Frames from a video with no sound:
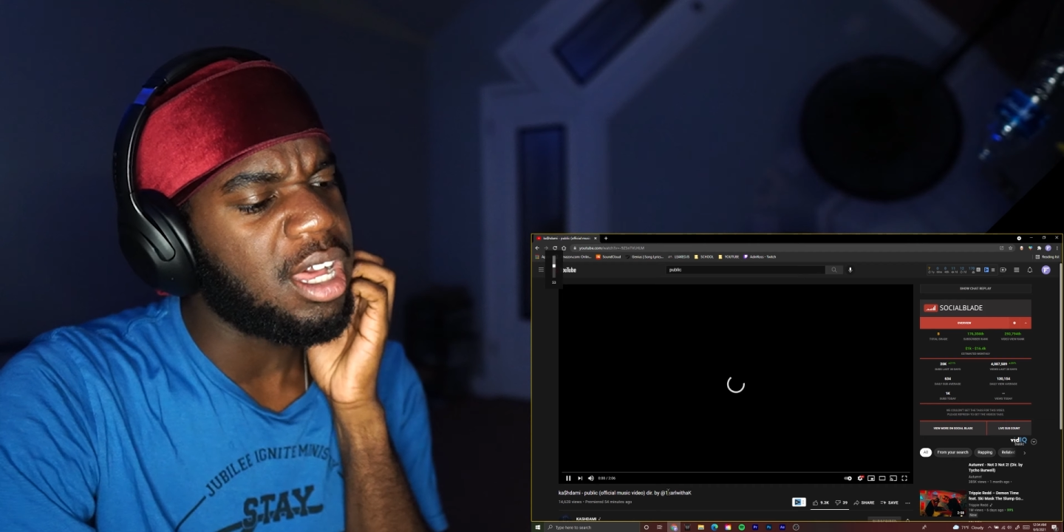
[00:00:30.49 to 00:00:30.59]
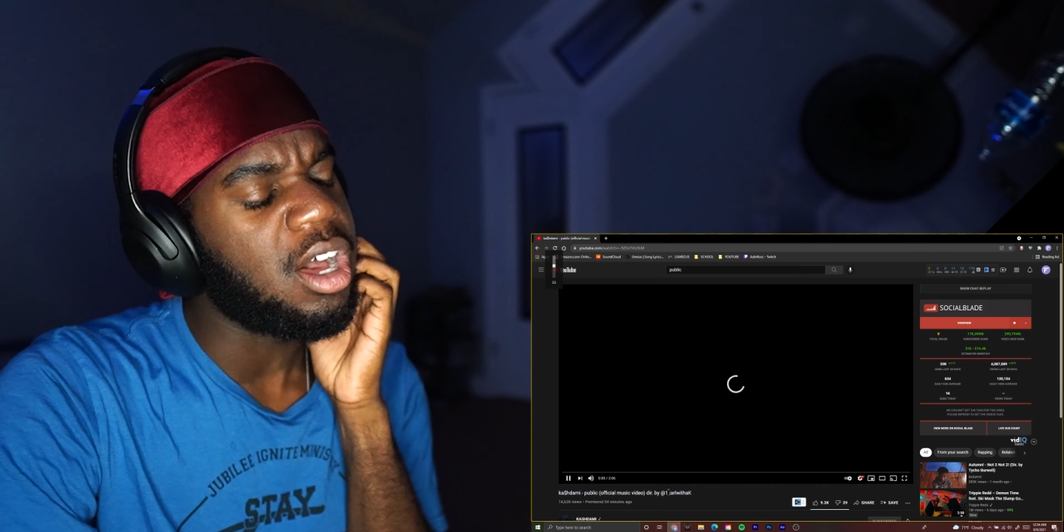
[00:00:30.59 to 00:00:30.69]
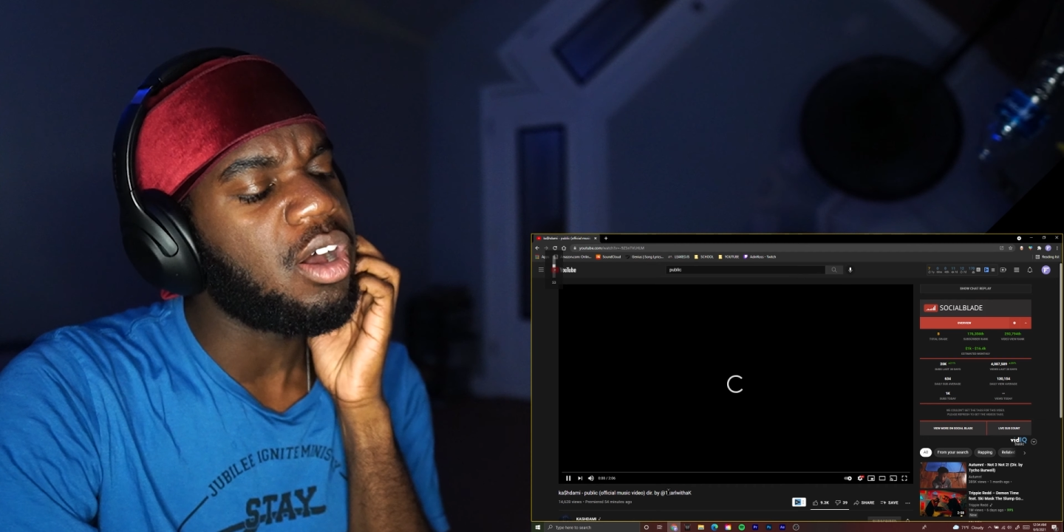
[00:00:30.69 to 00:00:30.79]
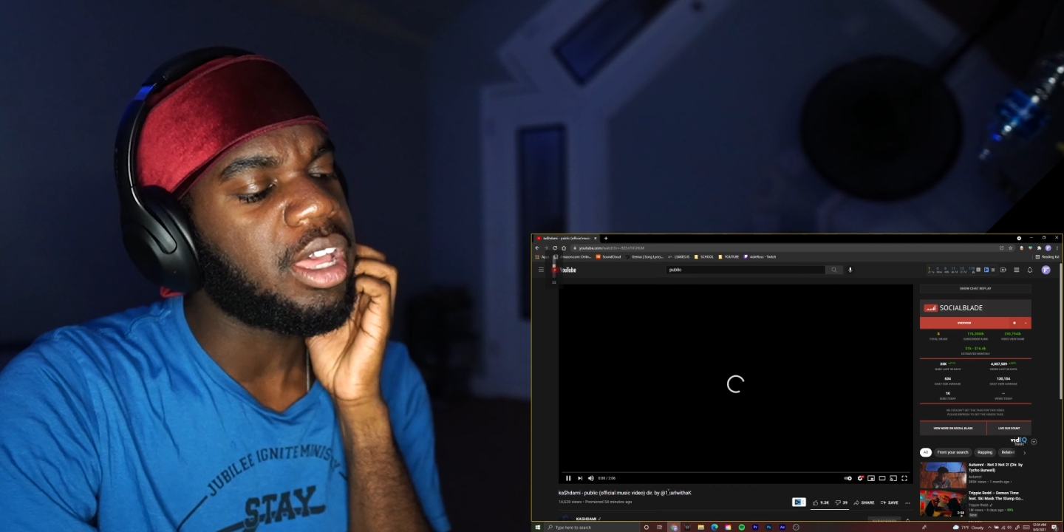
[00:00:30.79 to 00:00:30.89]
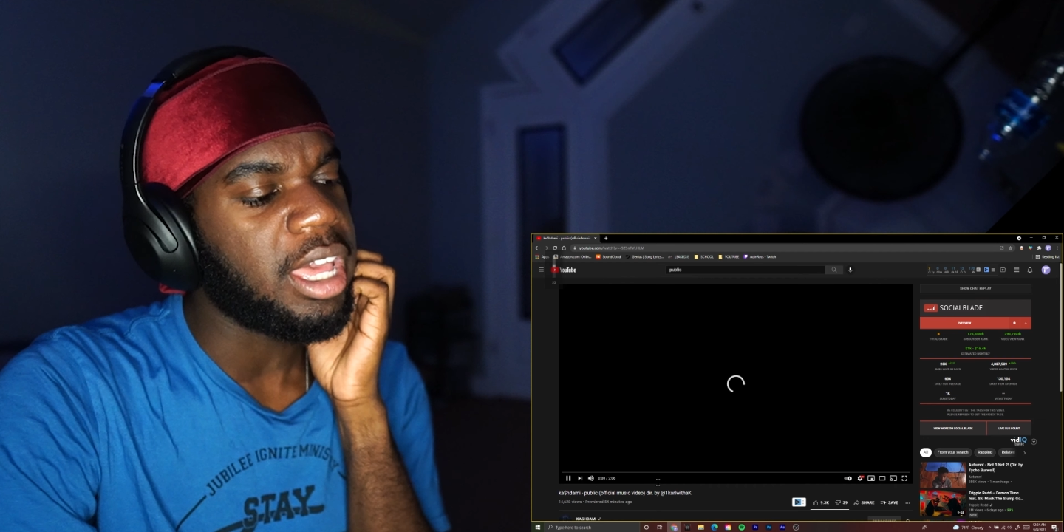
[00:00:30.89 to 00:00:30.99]

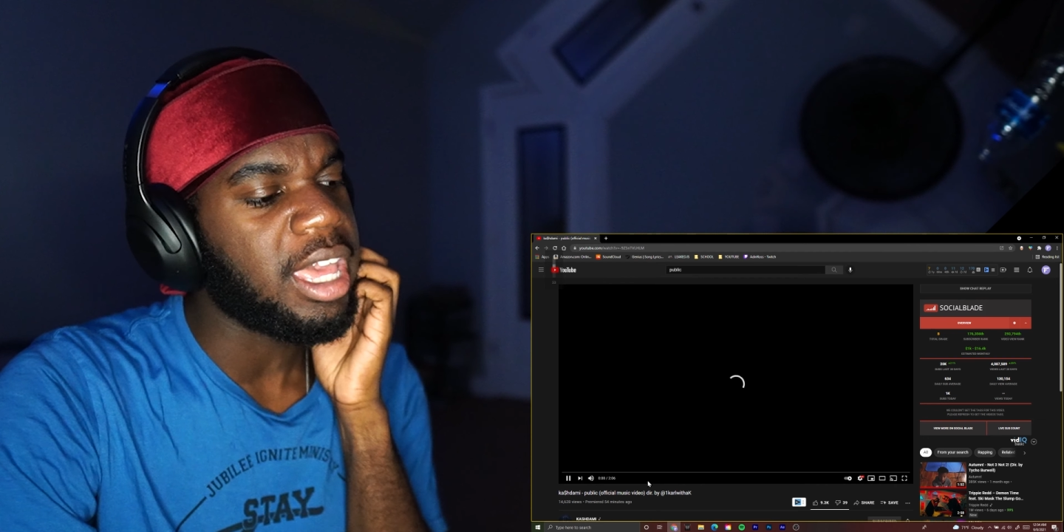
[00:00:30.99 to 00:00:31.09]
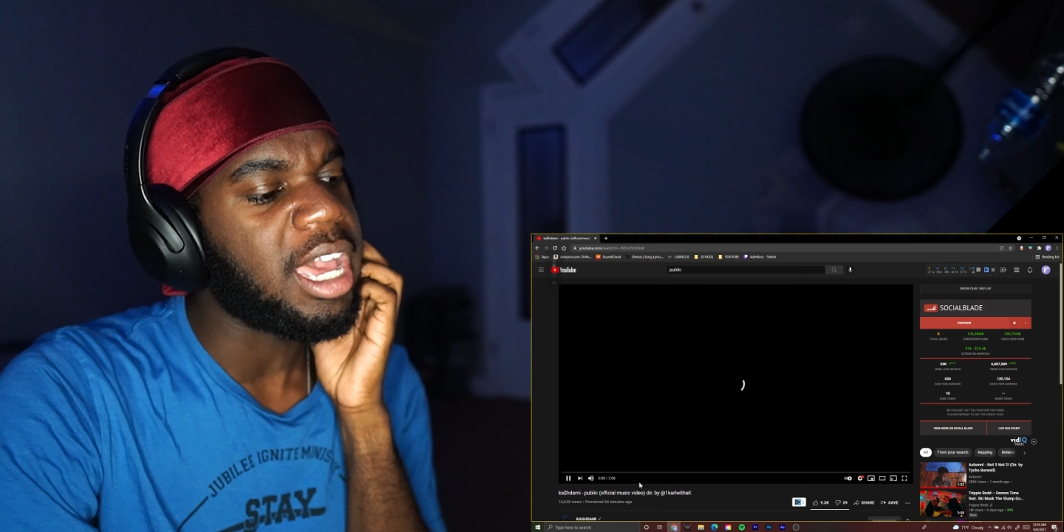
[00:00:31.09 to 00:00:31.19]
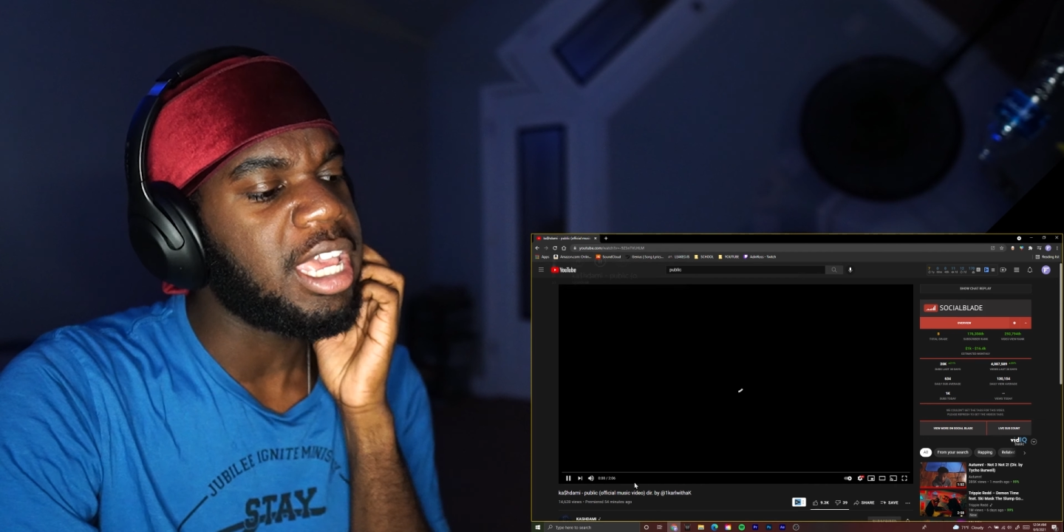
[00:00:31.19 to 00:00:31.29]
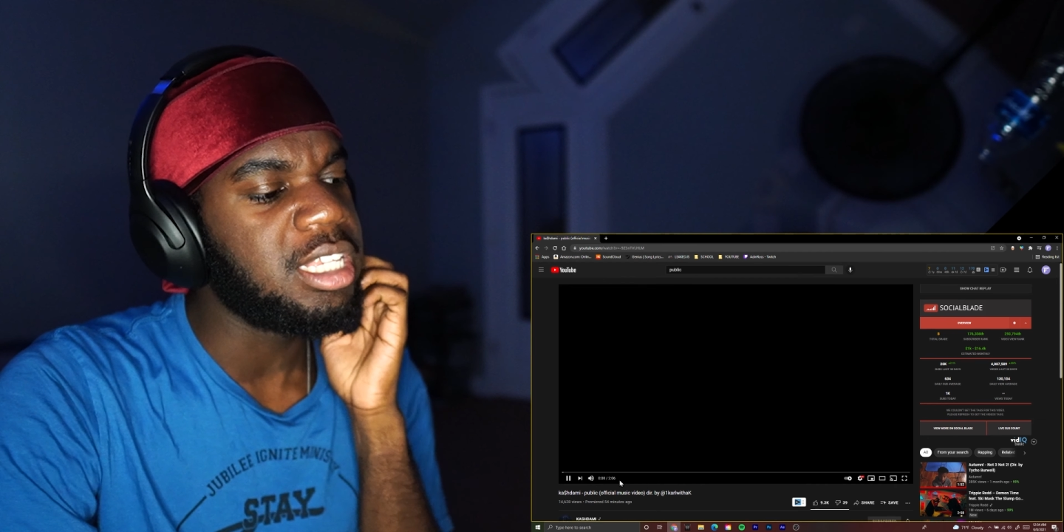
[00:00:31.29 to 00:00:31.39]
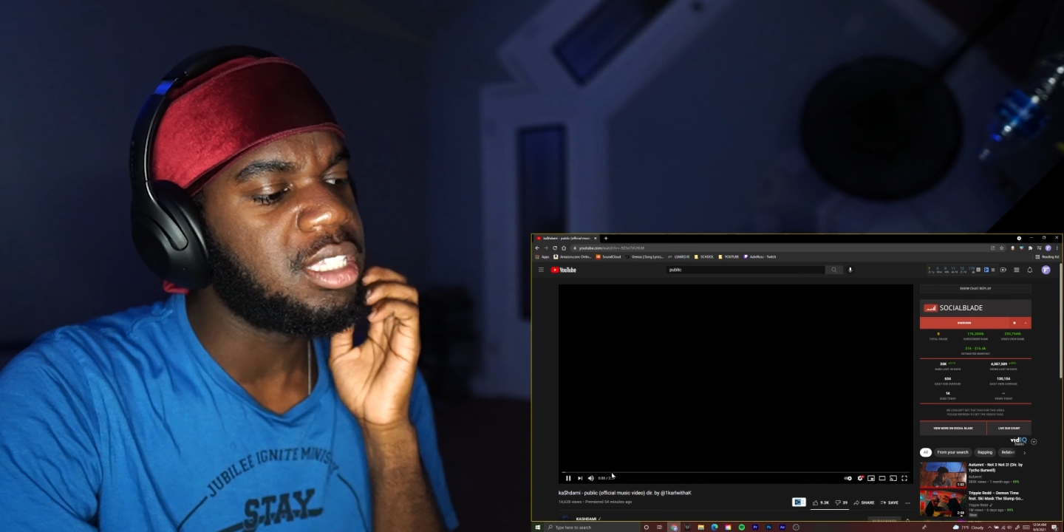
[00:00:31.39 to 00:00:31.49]
Okay, yeah,
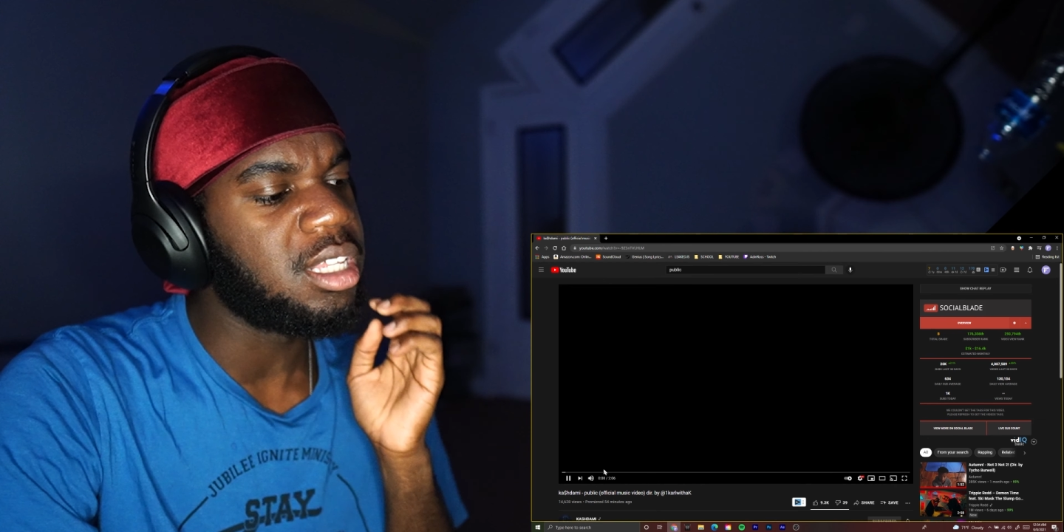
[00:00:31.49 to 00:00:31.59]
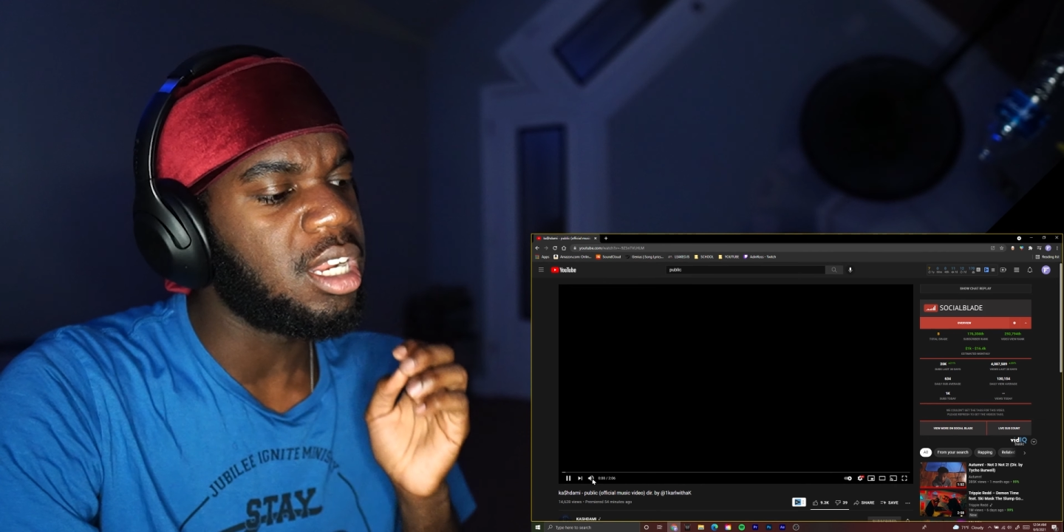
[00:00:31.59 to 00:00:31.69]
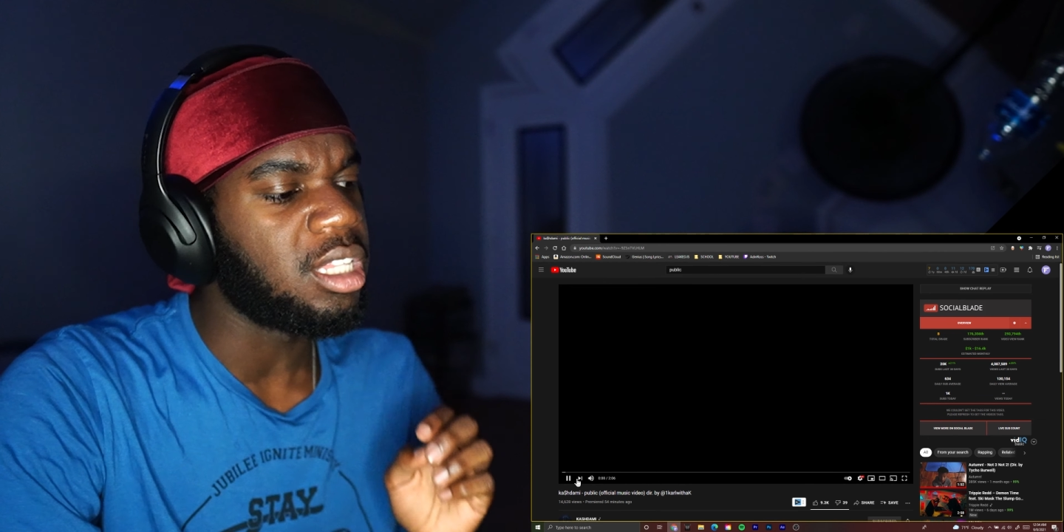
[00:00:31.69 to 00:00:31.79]
he's done